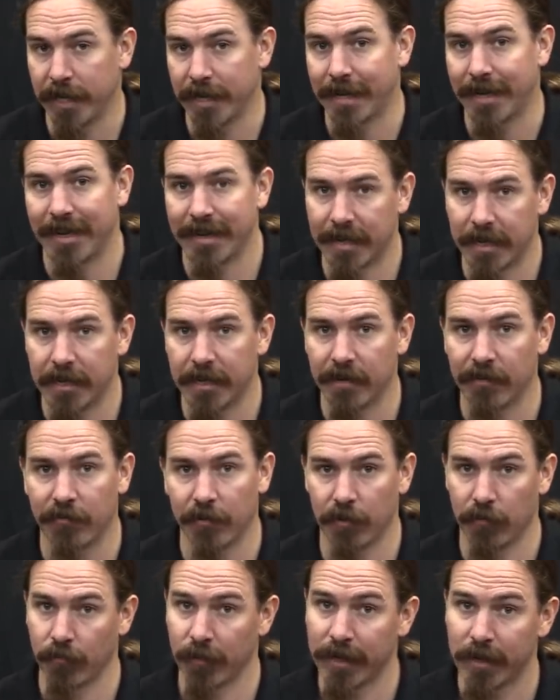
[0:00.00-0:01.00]
You get an idea
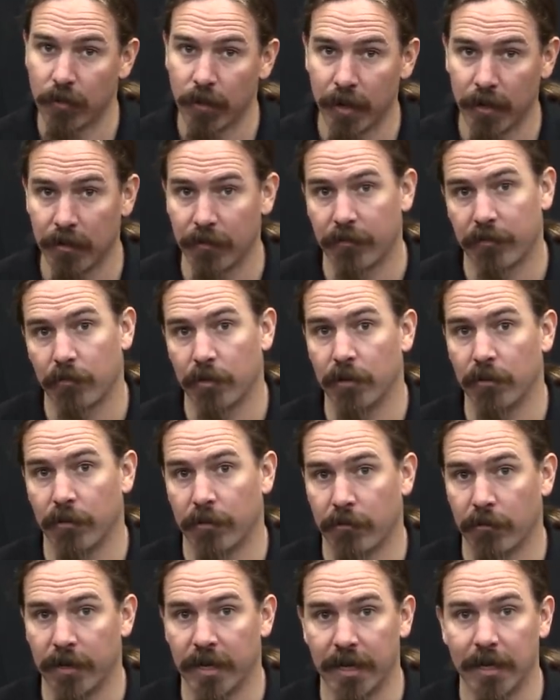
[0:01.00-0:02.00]
for the recoil of
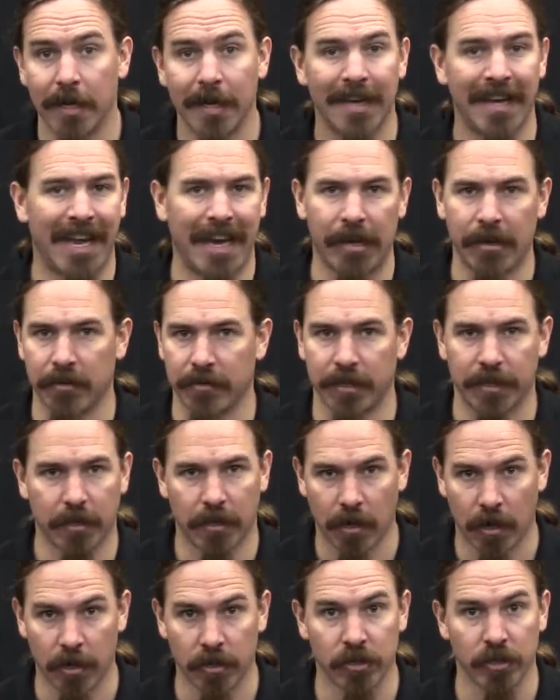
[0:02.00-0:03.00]
303, handling
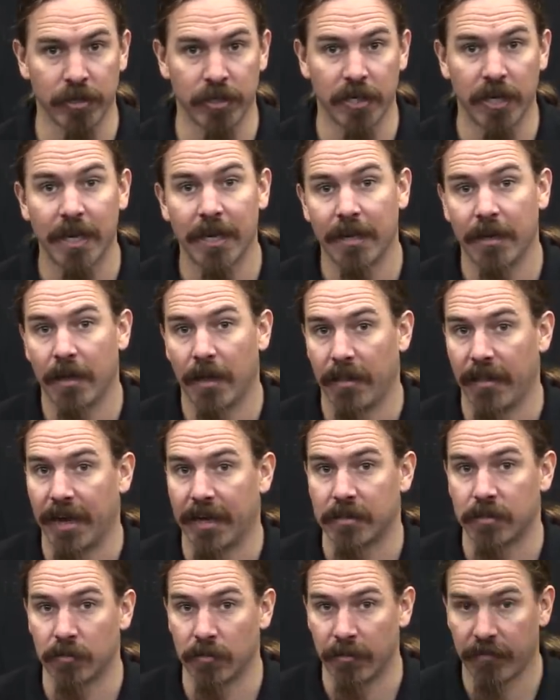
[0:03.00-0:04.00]
the cartridge,
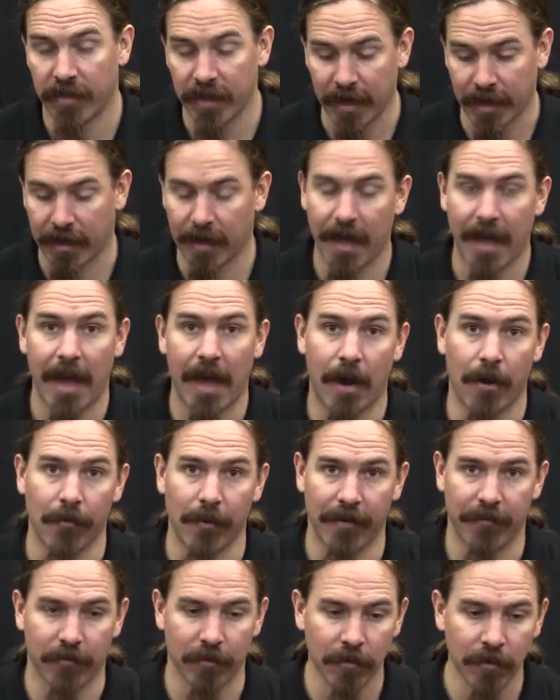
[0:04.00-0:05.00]
that sort of thing.
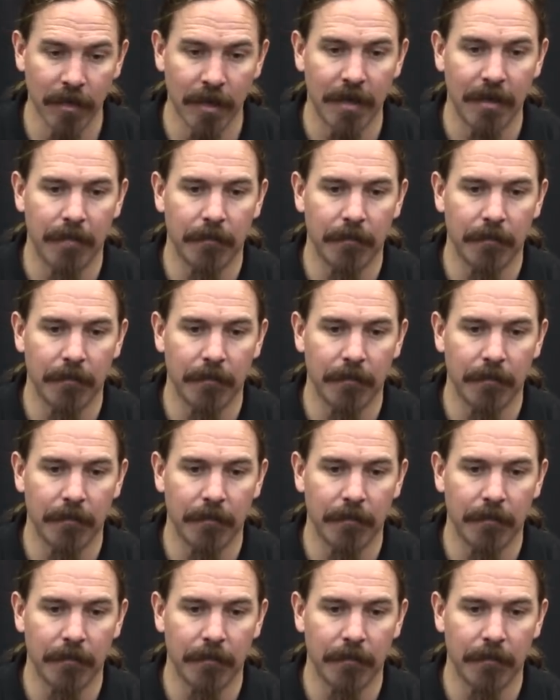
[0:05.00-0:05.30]
However,